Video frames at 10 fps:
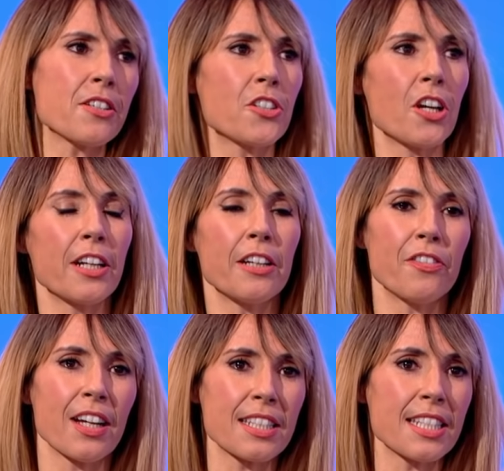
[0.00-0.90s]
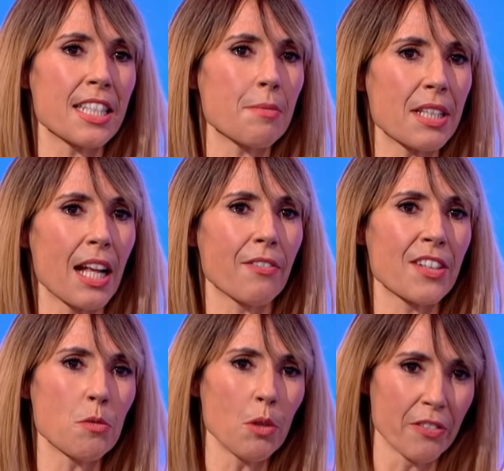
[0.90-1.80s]
Johnny fancies himself
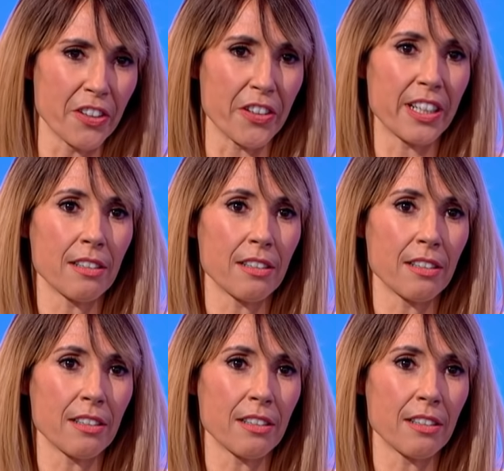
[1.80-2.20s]
as Wolverine?